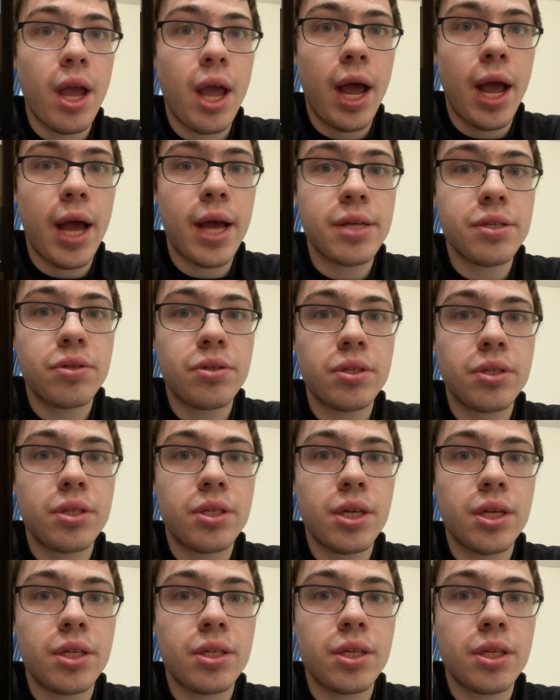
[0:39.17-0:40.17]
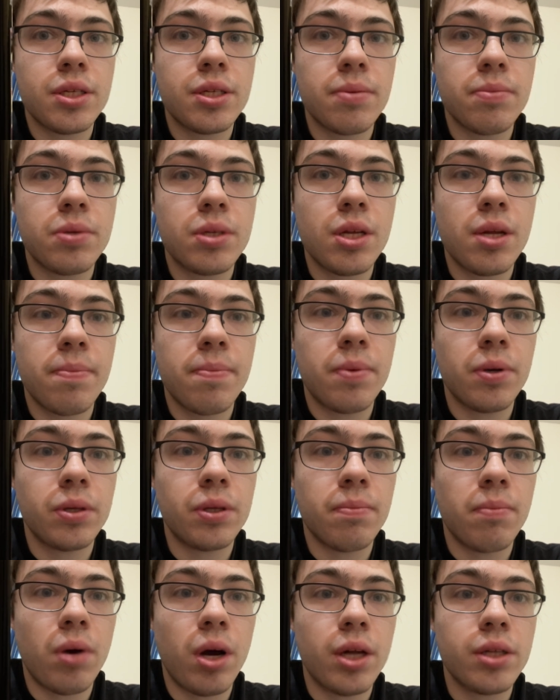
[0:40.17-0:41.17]
As you can see, it says SimCity BuildIt
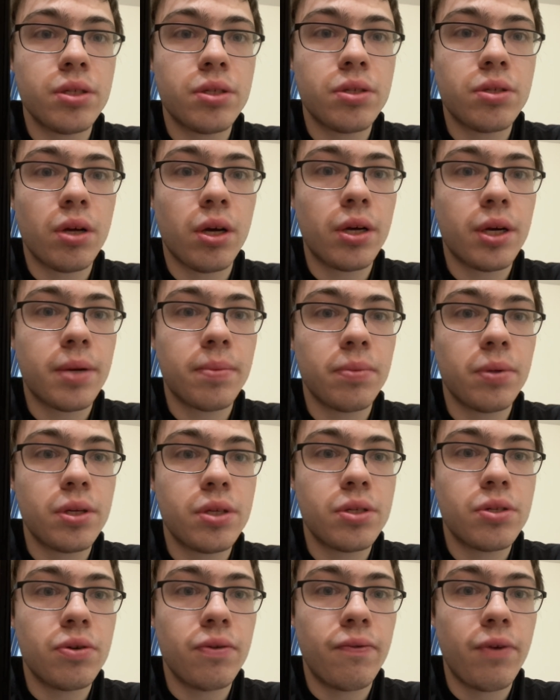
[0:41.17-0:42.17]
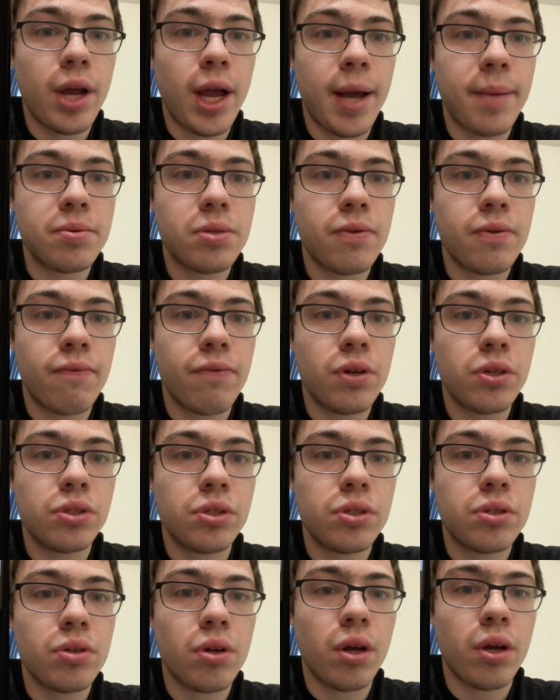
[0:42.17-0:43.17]
mod installer, complete 2 free apps to finish
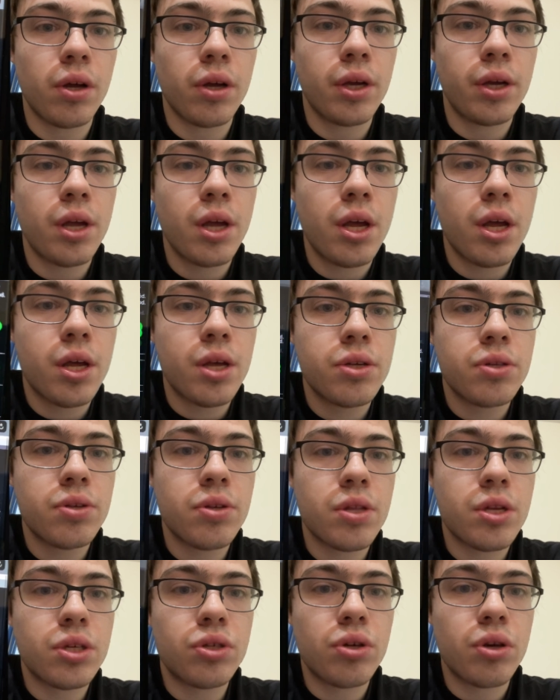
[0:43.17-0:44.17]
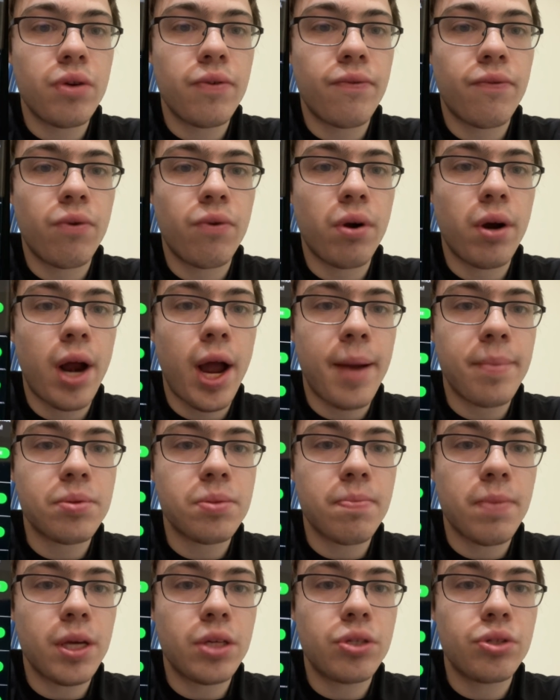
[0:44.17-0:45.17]
installing. So they show you 4 apps.
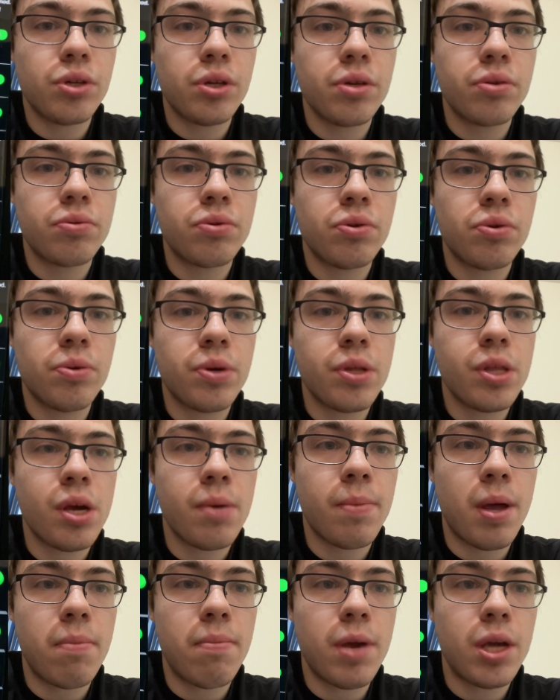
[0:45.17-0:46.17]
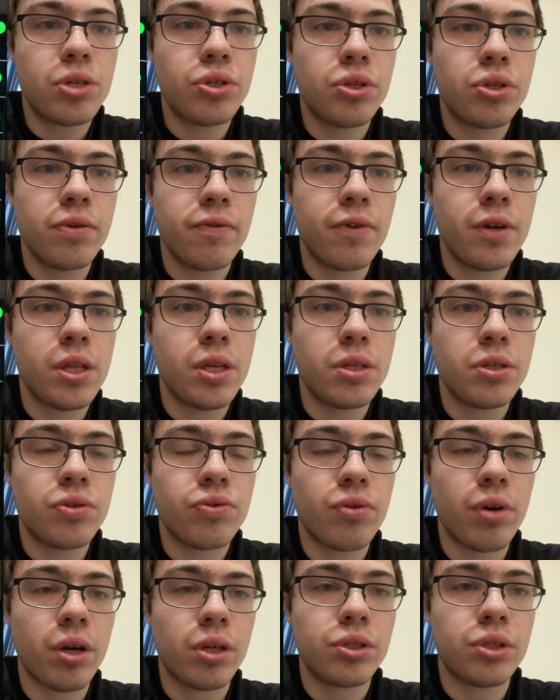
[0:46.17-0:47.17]
Make sure you do 2 of them and make sure you read the
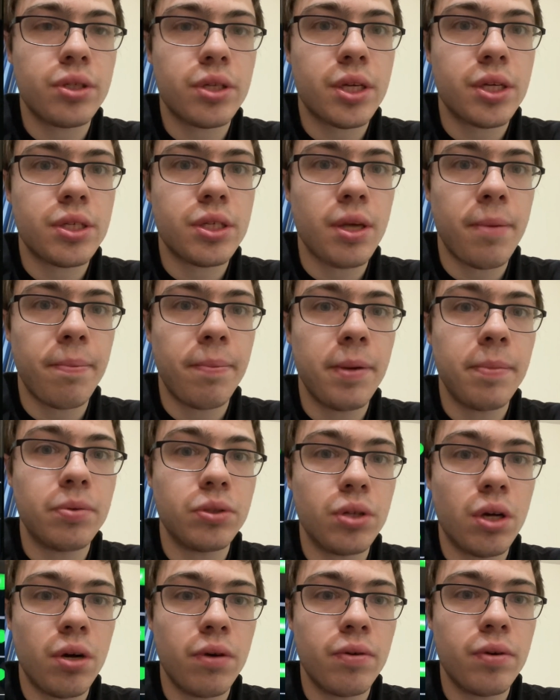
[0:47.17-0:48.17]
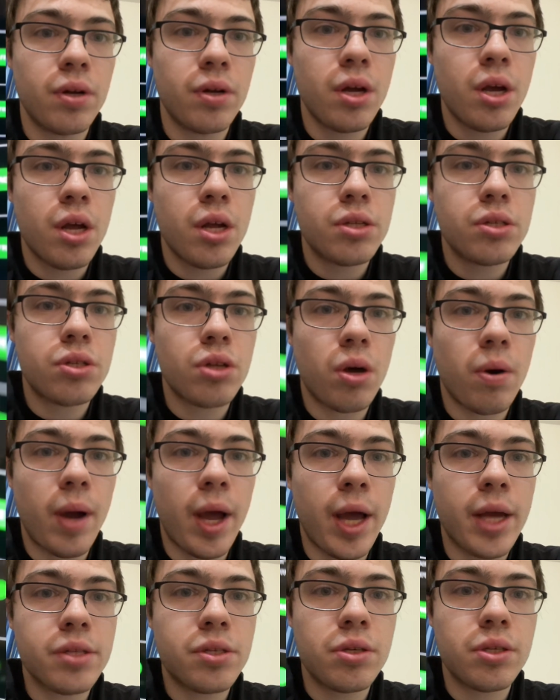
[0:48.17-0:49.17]
instructions because some people don't. So
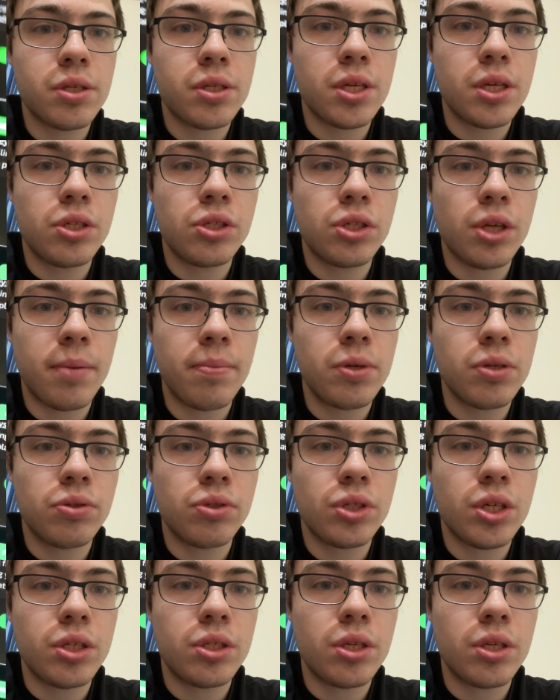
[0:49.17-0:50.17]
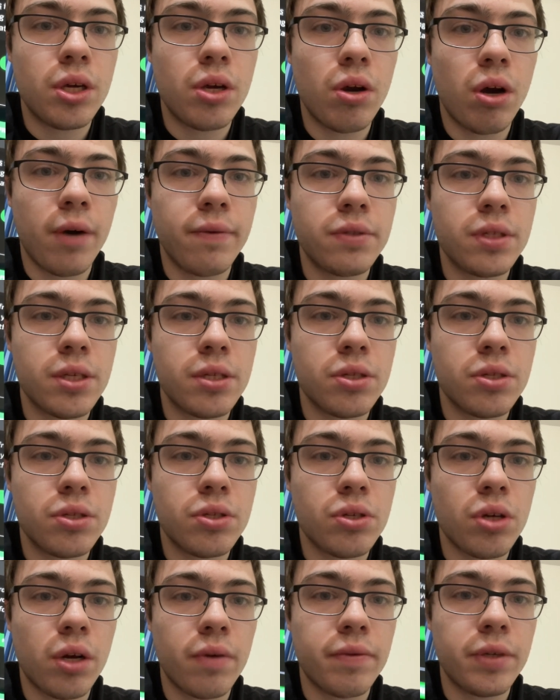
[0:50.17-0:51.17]
as you can see, WGT Golf says
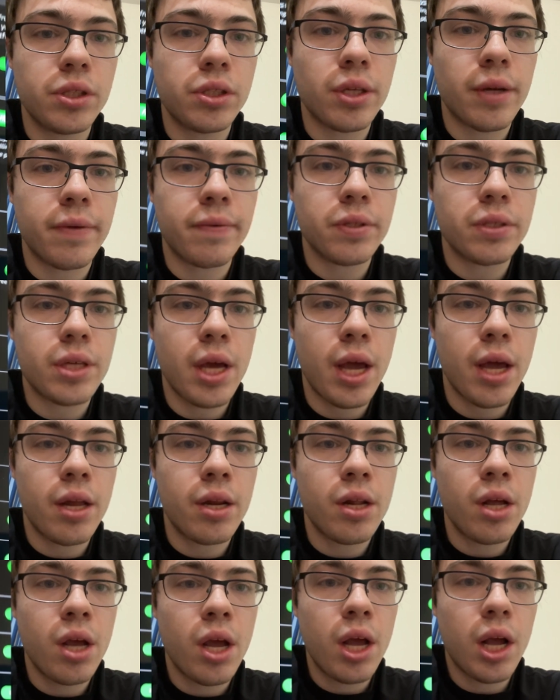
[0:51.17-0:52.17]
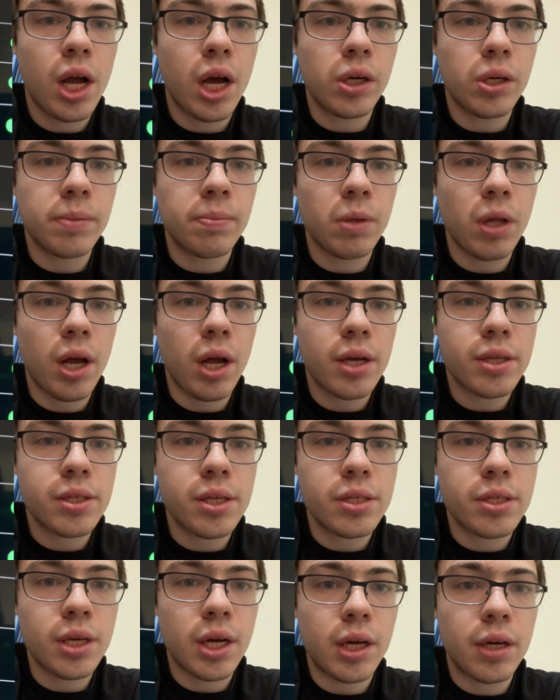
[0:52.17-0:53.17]
install and reach level 10. Color Block
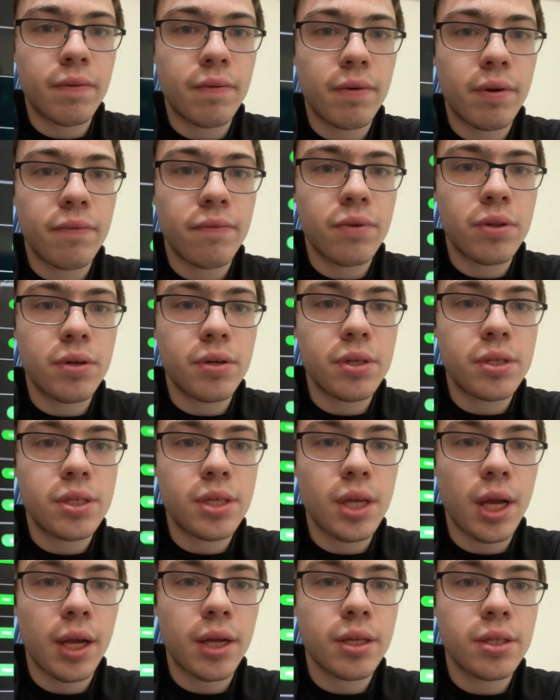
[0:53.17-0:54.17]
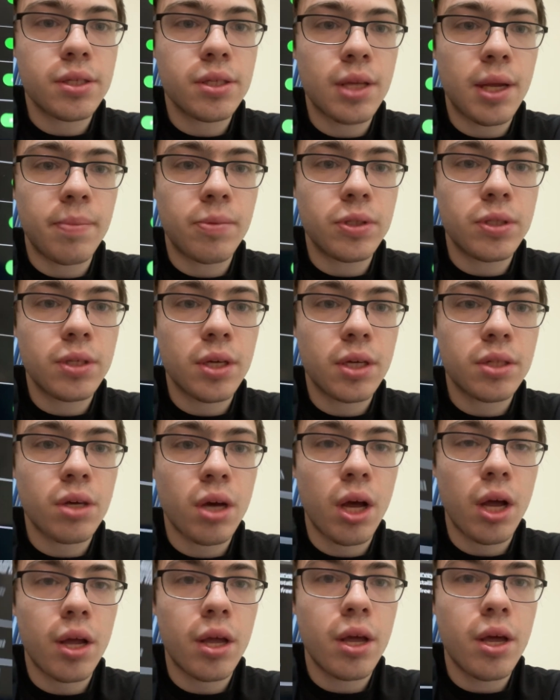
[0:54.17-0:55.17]
says down and run for 30 seconds. Same with
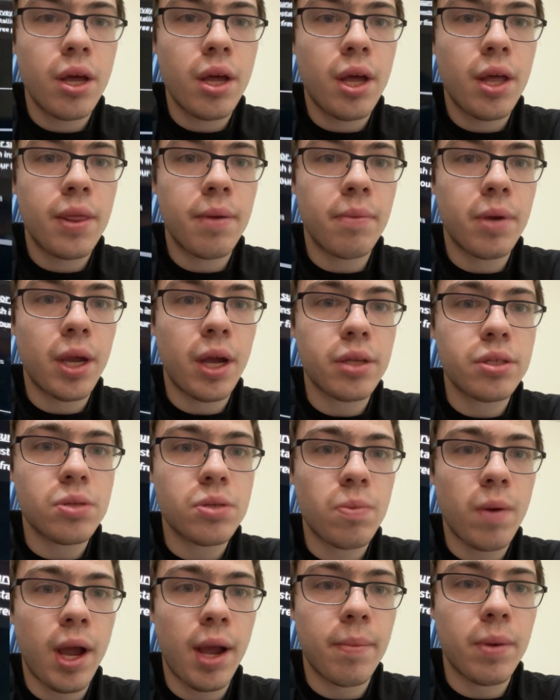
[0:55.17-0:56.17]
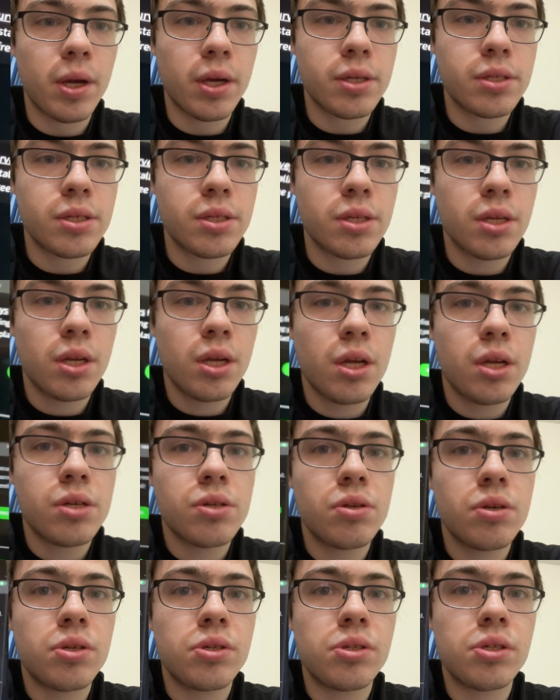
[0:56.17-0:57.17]
TikTok. Then we got Swagbucks.
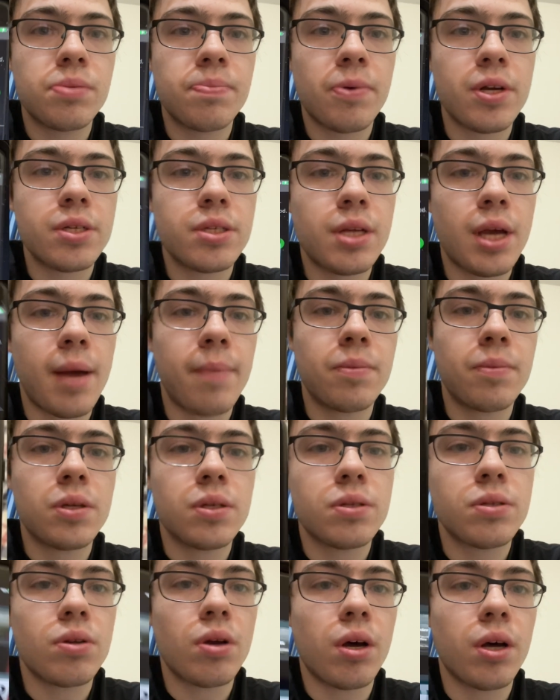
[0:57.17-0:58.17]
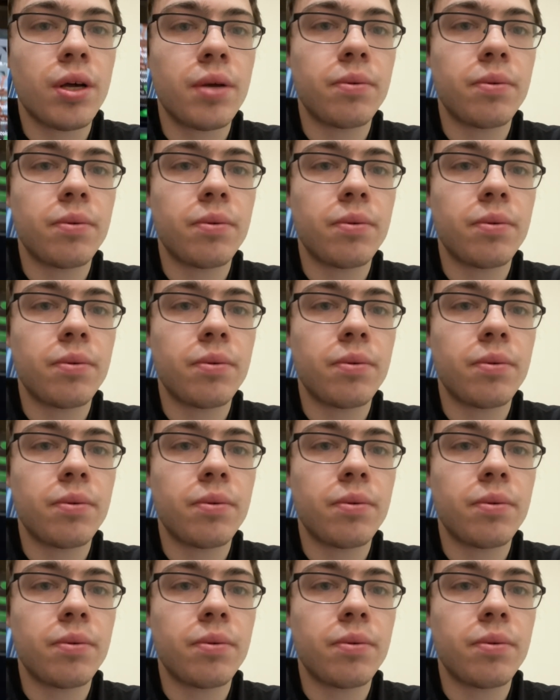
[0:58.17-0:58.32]
So you just press tap to install.